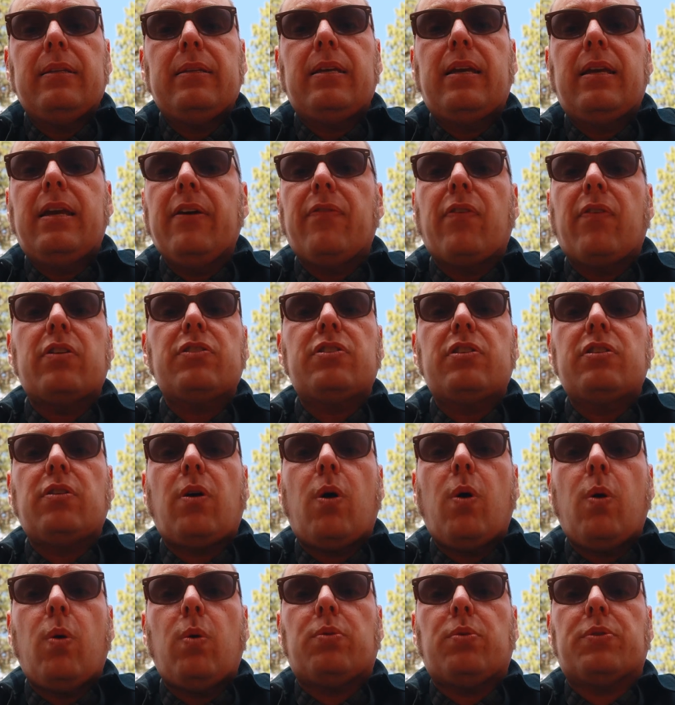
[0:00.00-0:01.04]
to give our
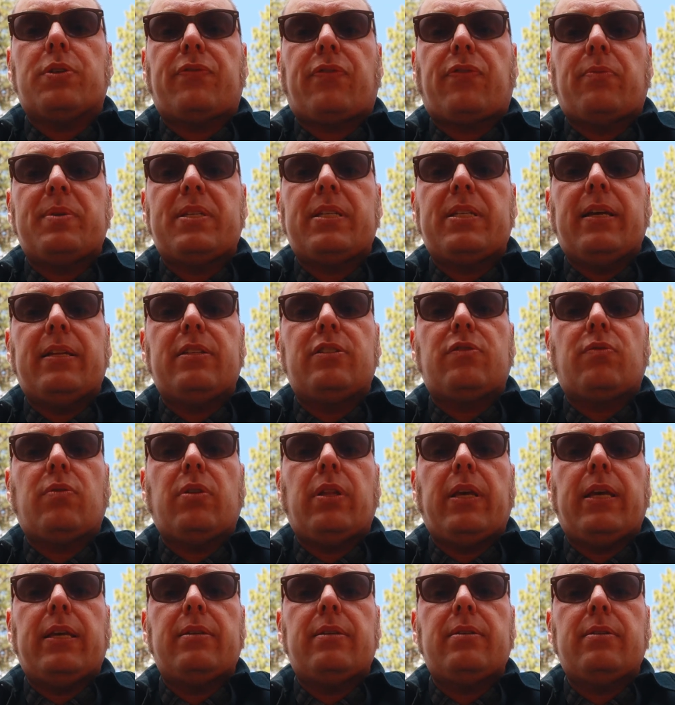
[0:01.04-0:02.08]
souls from sin's
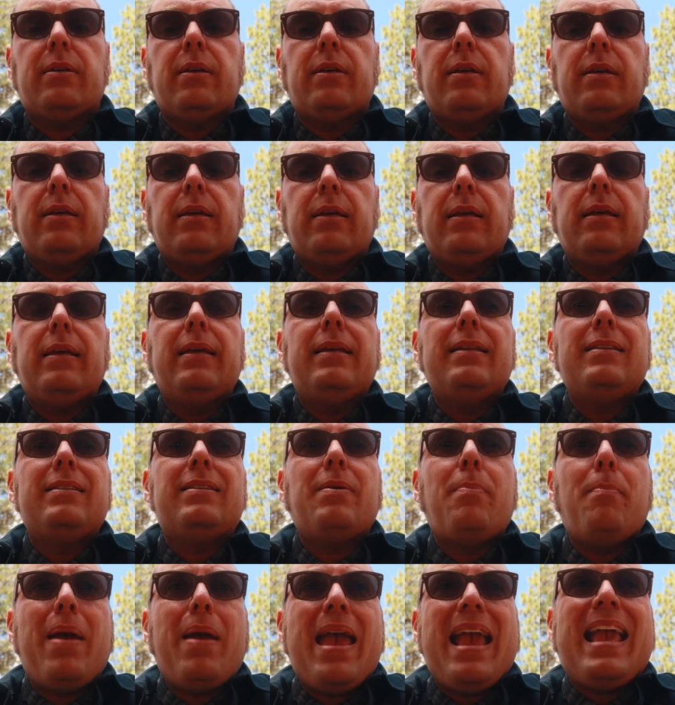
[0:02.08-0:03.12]
release,
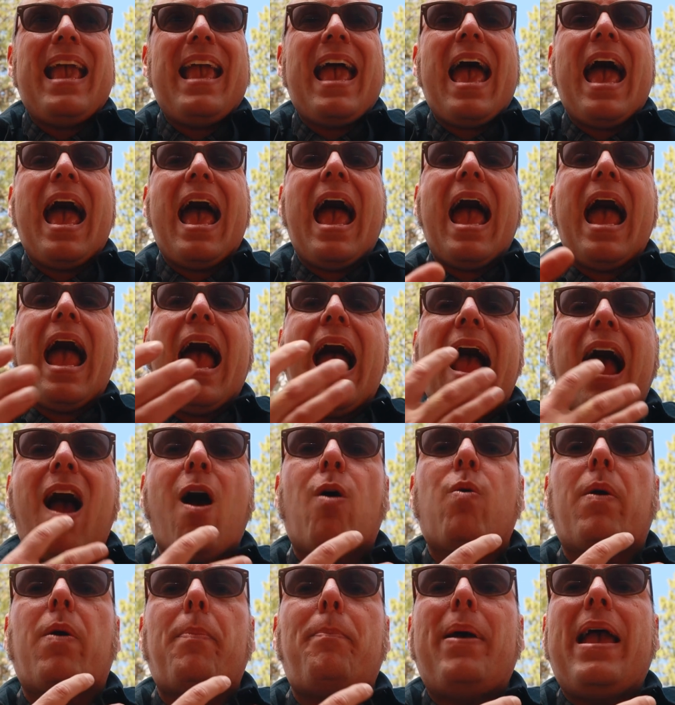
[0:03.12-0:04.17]
to make
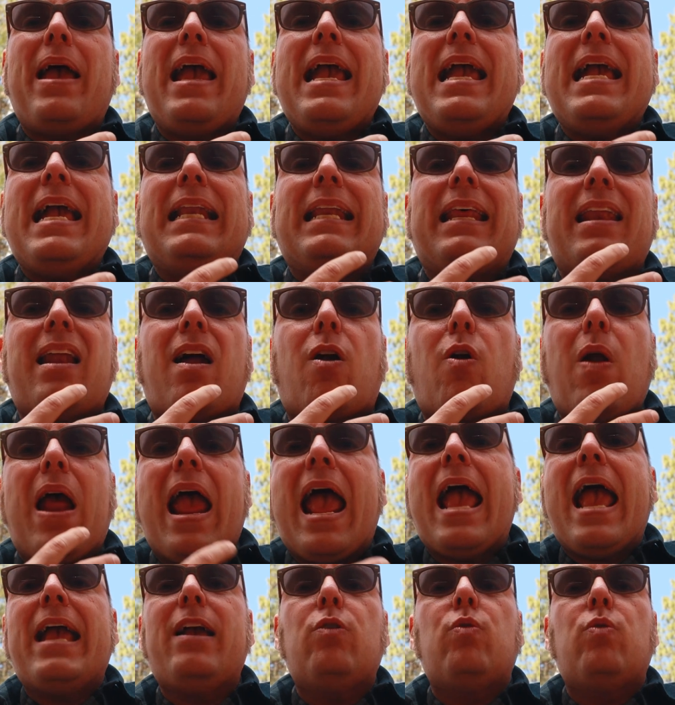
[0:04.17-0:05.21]
our pain and our
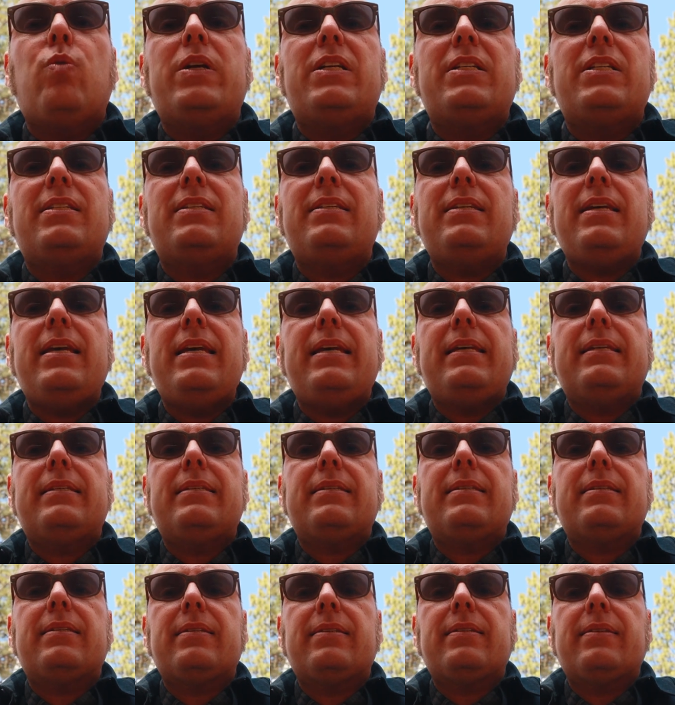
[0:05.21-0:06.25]
anguish
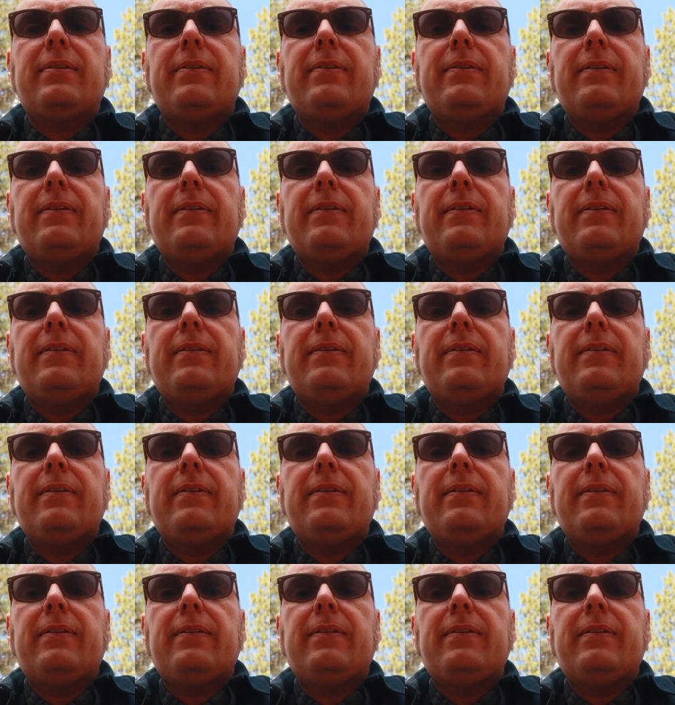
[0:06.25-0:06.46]
cease.